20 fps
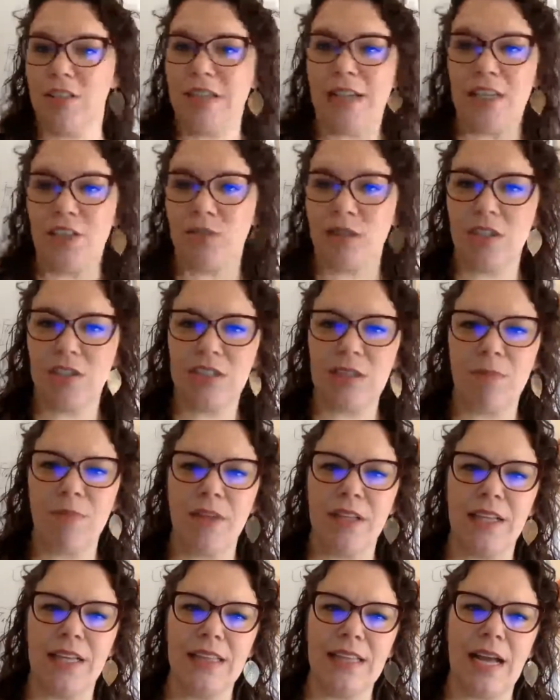to entry or
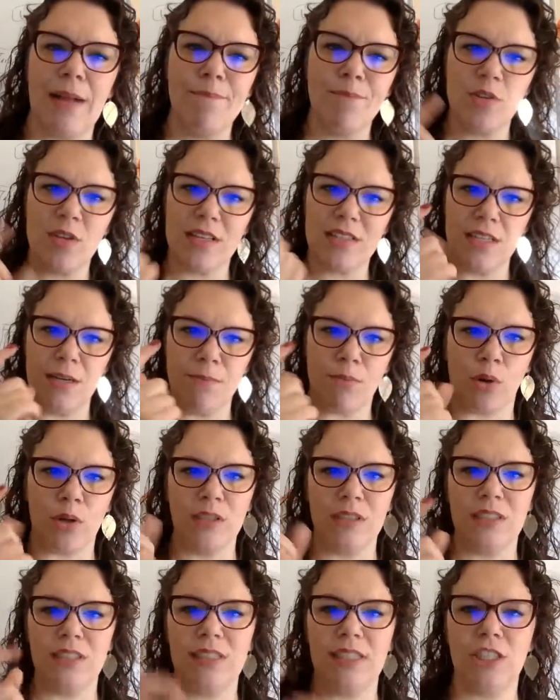something like that. So that's an
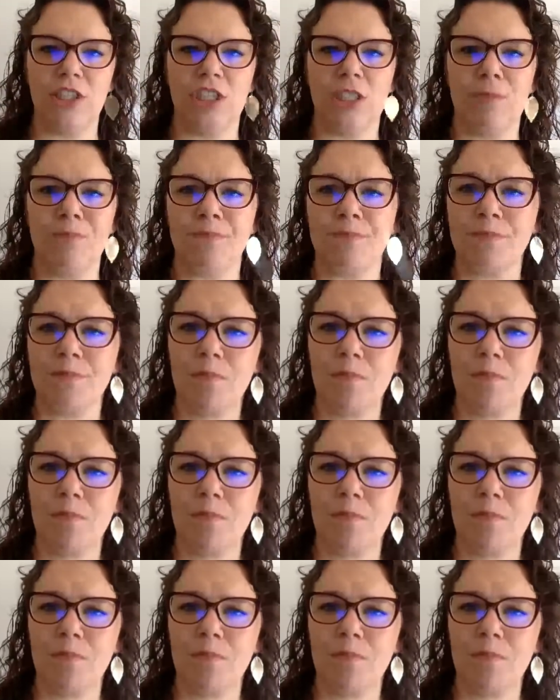important distinction.